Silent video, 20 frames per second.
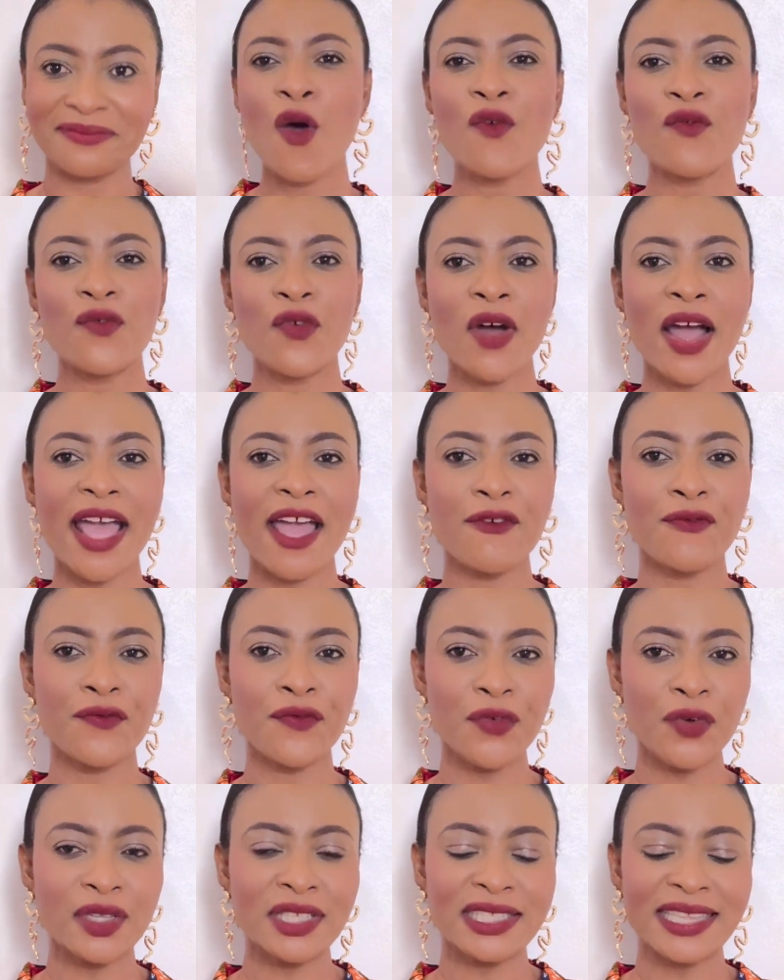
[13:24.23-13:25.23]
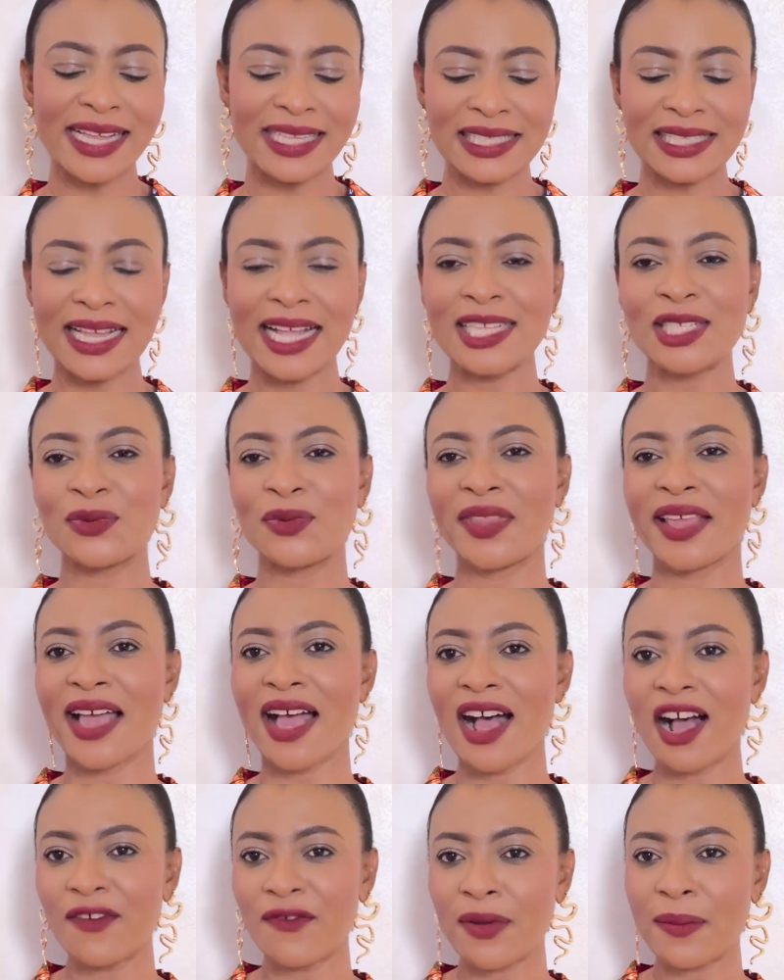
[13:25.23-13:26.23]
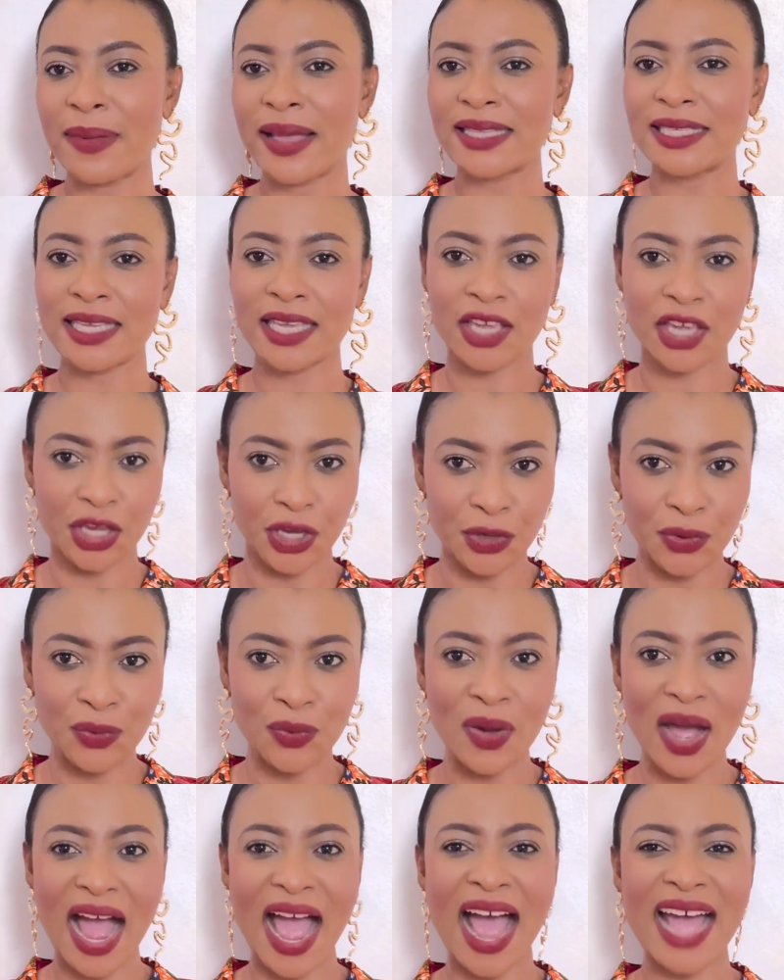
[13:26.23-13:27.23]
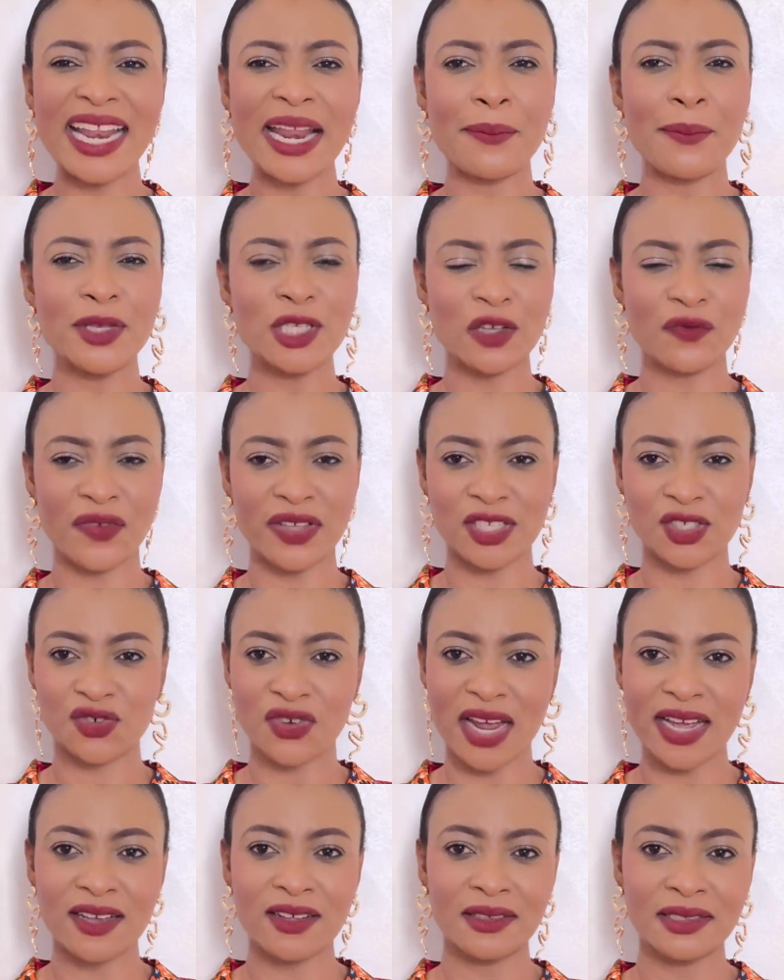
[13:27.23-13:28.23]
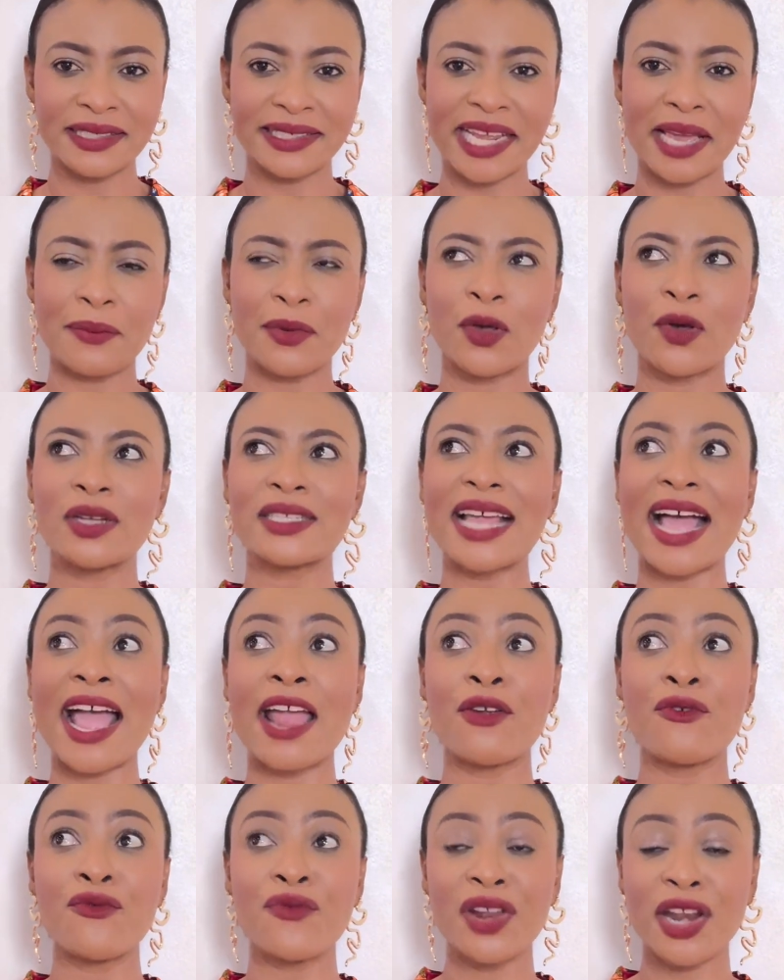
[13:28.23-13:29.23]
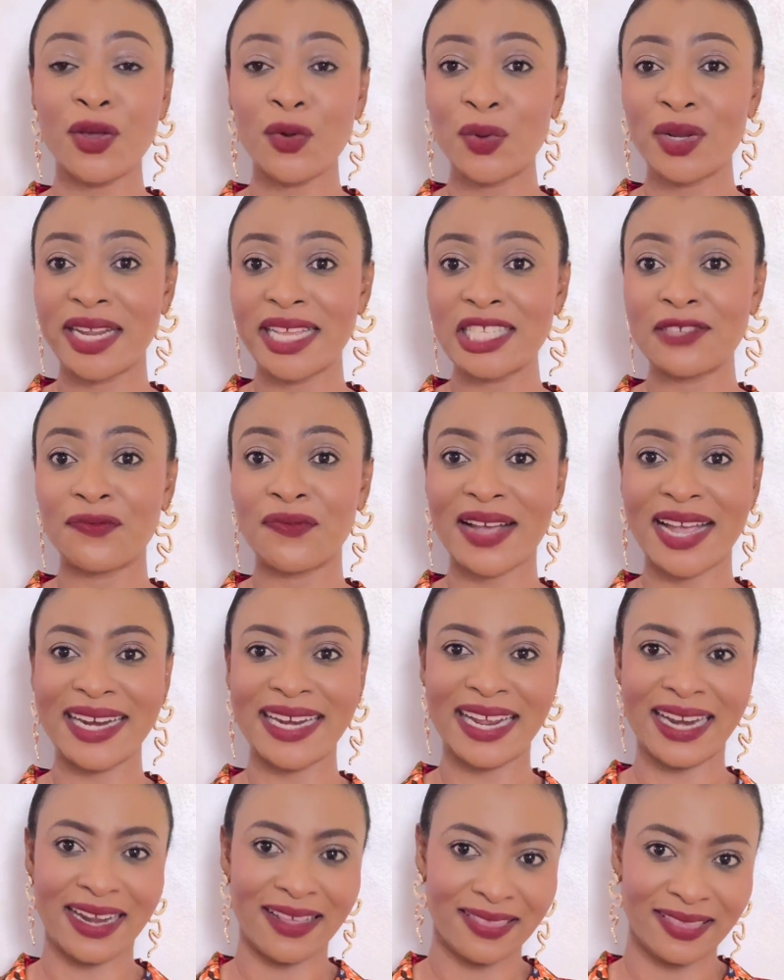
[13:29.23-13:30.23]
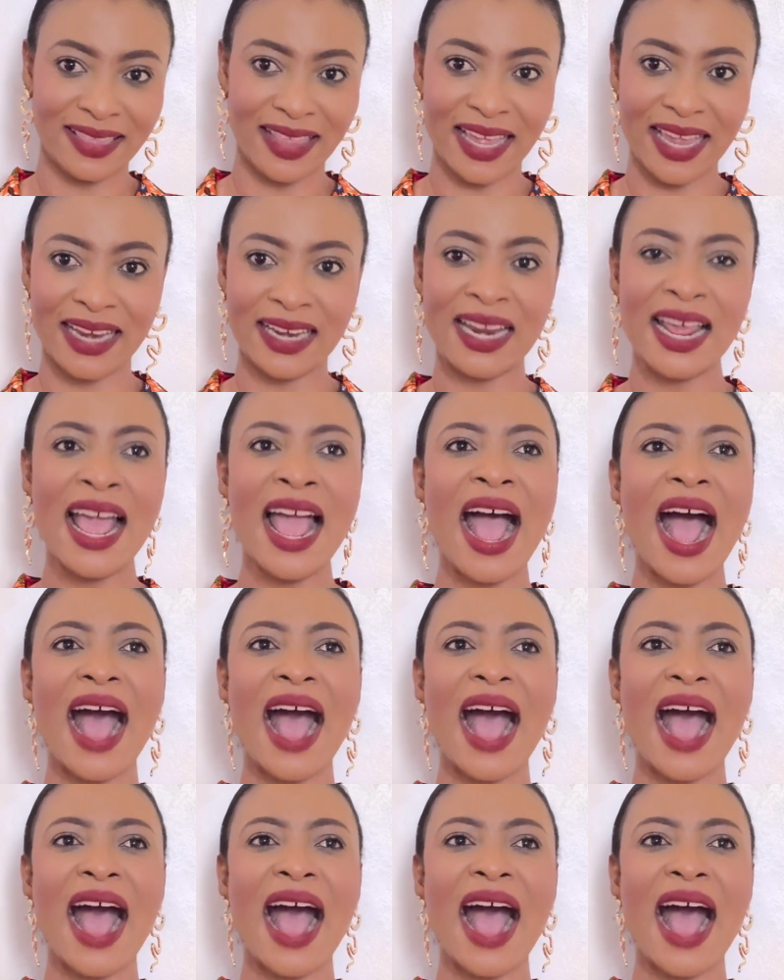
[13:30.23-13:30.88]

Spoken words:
For a fruit that starts with the alphabet Q, I had a bit of a struggle there because I really couldn't find anything.